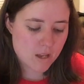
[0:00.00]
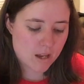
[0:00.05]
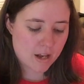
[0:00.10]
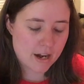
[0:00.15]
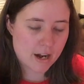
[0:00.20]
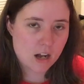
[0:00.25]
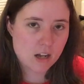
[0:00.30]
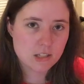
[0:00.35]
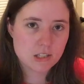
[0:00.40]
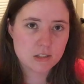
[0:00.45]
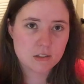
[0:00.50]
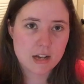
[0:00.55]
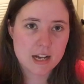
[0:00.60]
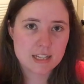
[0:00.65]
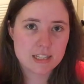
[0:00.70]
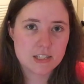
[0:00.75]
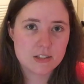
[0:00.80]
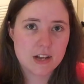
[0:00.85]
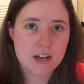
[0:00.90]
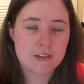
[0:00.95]
And also, I
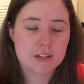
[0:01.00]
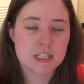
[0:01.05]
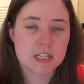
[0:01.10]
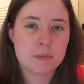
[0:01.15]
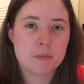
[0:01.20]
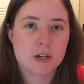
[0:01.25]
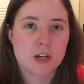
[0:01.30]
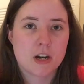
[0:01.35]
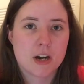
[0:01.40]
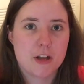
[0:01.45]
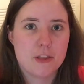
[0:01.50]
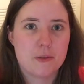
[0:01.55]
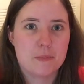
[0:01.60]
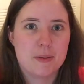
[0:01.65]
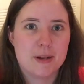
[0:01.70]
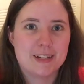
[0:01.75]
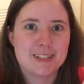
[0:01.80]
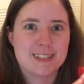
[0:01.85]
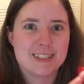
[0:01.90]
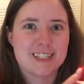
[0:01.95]
still have some of her other
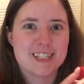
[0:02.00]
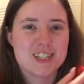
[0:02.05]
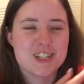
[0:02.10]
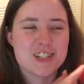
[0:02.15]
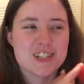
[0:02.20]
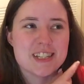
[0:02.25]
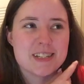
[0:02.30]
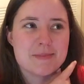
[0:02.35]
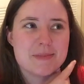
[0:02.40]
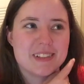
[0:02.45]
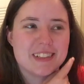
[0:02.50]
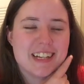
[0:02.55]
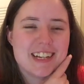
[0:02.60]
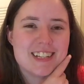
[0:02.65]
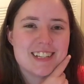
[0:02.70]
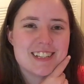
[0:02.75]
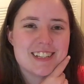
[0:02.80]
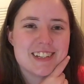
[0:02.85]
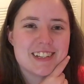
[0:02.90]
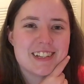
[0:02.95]
buttons that she sent me
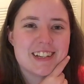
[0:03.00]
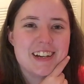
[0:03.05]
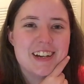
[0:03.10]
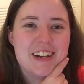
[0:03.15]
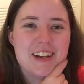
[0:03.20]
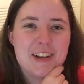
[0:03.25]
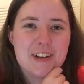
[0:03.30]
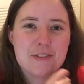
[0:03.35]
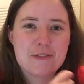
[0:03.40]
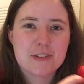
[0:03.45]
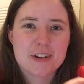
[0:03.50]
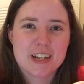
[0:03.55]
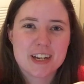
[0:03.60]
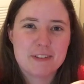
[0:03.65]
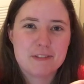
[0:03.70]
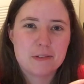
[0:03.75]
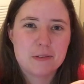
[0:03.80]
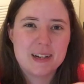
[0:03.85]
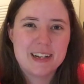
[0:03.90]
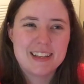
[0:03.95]
last year for a
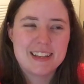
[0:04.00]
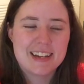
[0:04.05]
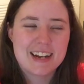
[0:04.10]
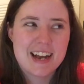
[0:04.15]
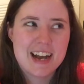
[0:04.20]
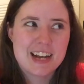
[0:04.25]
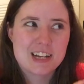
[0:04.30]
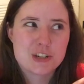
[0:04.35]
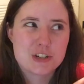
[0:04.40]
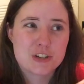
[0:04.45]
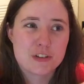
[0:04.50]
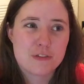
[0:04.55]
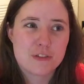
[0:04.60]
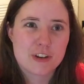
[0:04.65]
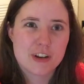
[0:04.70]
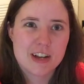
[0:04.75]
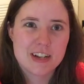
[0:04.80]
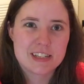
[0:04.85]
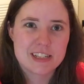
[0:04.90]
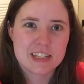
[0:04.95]
giveaway that I actually
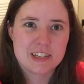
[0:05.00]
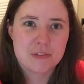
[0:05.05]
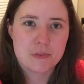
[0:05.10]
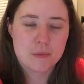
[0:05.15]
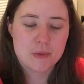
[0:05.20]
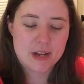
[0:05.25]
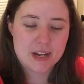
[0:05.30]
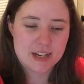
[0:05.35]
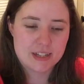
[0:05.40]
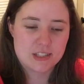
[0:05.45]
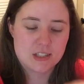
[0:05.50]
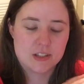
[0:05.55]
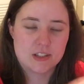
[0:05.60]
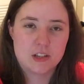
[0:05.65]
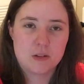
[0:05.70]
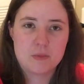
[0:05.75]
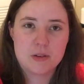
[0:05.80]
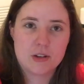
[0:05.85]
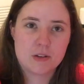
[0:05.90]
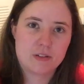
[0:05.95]
forgot to give away. So
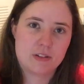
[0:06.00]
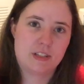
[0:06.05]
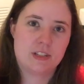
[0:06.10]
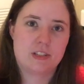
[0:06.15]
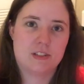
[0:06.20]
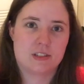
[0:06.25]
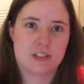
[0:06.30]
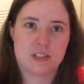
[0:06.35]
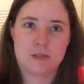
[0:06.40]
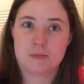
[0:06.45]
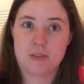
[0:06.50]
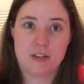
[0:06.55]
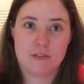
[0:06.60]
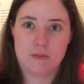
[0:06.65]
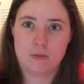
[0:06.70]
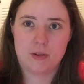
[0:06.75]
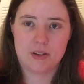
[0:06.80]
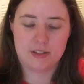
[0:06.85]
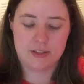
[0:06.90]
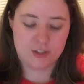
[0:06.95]
they'll be going into some
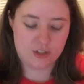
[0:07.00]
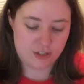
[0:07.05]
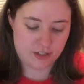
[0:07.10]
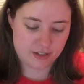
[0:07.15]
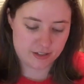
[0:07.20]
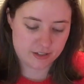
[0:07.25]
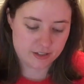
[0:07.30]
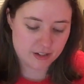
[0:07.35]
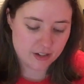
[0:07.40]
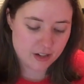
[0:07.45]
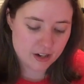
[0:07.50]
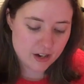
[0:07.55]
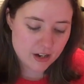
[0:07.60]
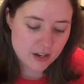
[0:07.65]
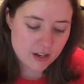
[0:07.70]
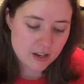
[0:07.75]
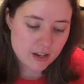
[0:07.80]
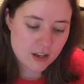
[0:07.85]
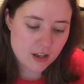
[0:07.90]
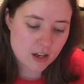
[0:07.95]
giveaway this year.
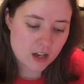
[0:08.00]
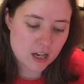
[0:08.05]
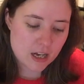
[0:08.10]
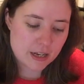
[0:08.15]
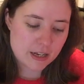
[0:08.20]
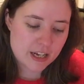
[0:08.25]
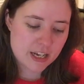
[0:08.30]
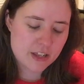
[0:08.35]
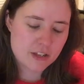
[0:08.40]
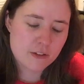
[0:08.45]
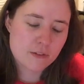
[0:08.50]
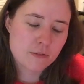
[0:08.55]
Either